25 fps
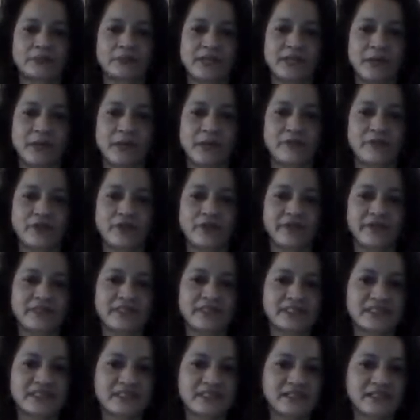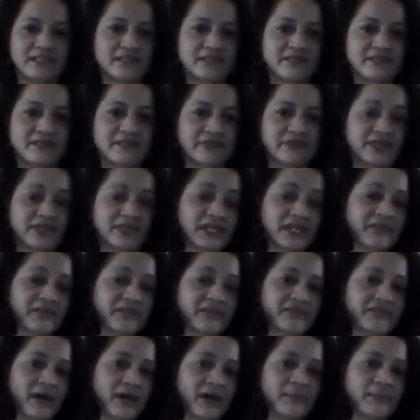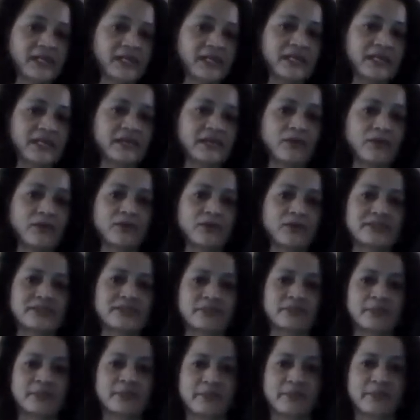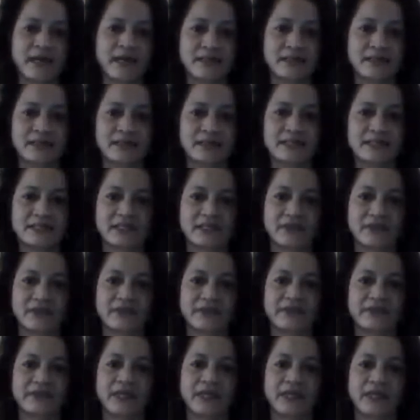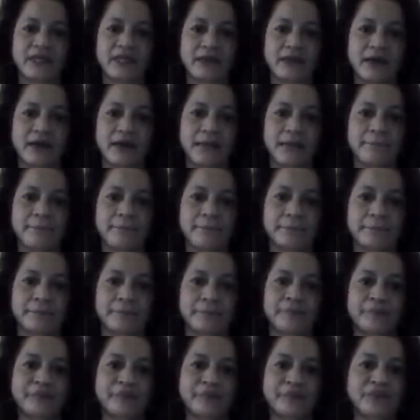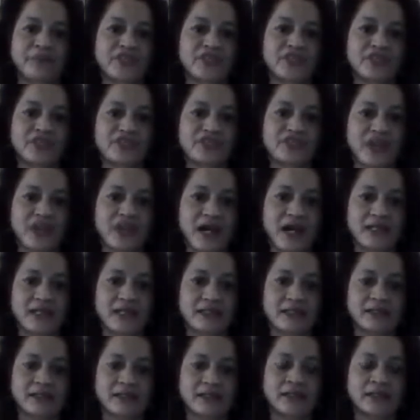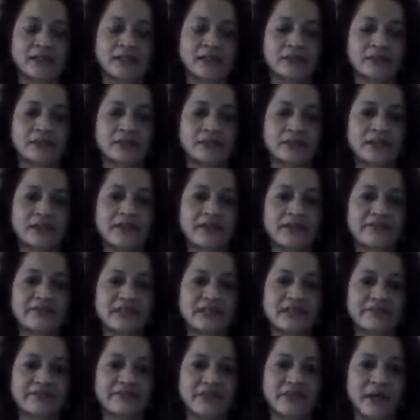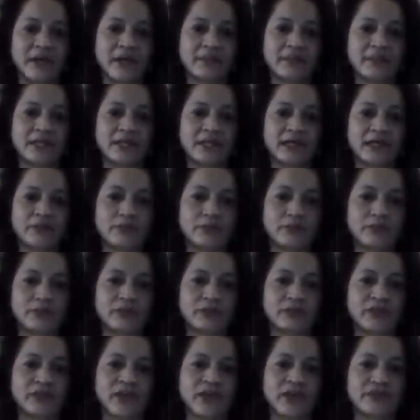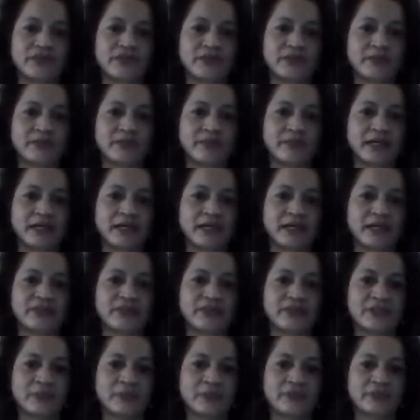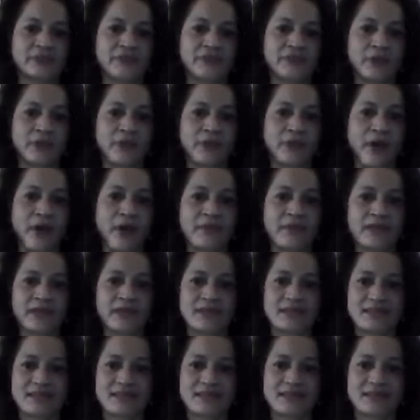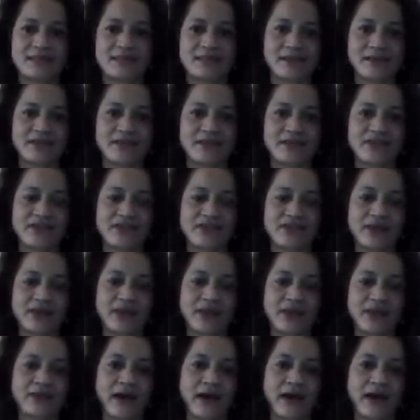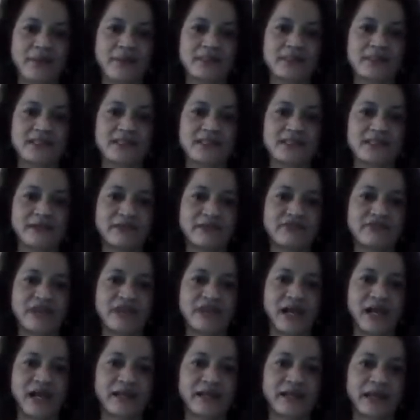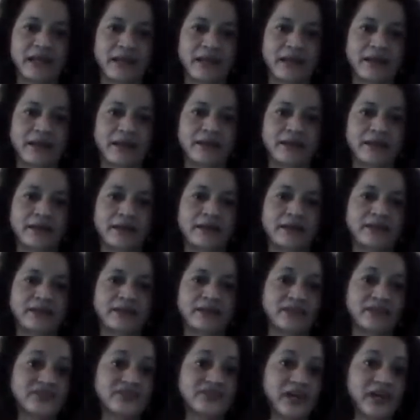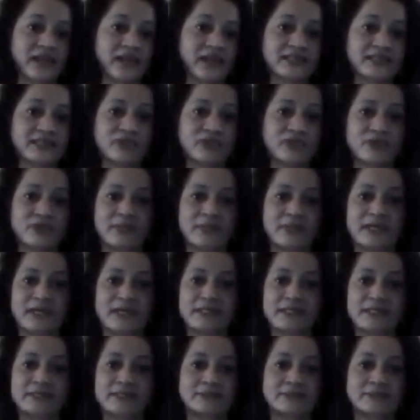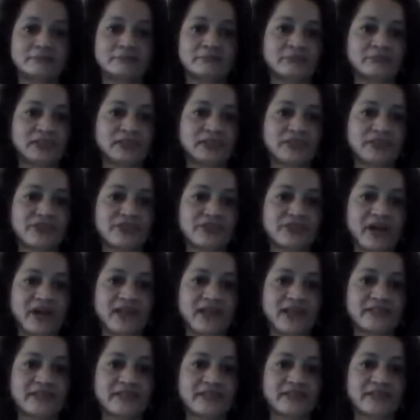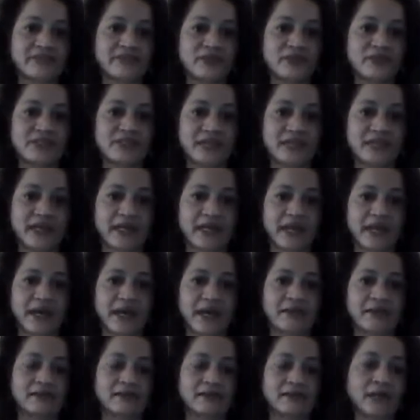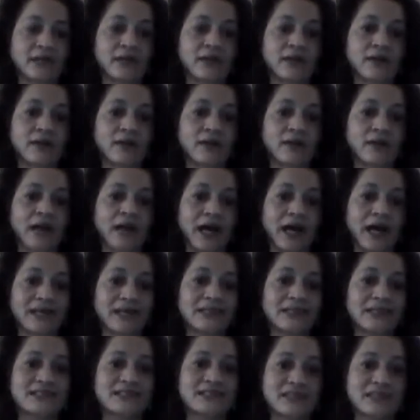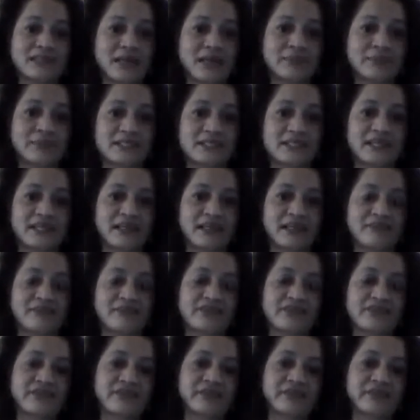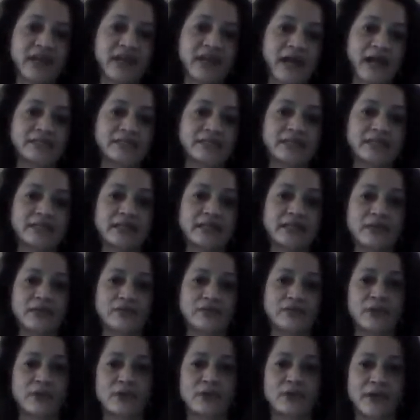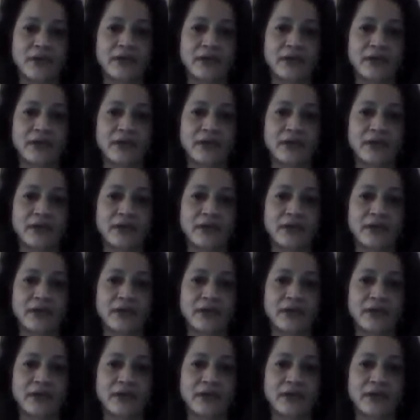temporary assistance for needy family or supplemental security income. The child lives in a family that would potentially be eligible for public assistance in the absence of childcare. The child is homeless. The child is in foster care. At least 10% of children actually enrolled